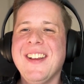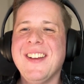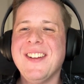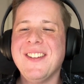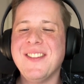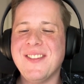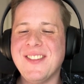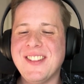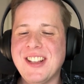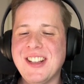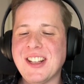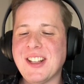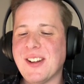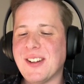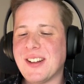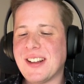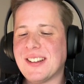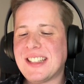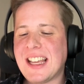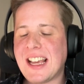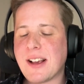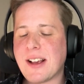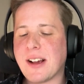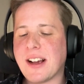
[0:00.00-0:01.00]

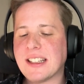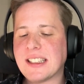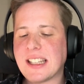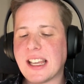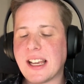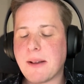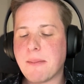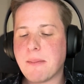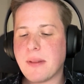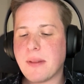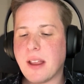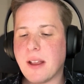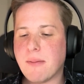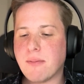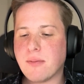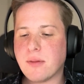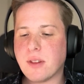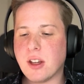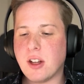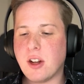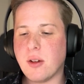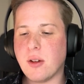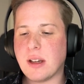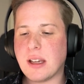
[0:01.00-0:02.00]
it's saying because like
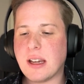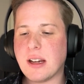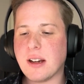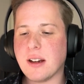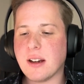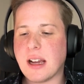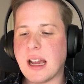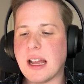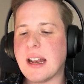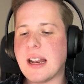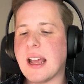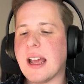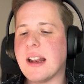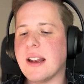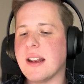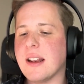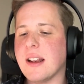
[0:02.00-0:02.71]
here and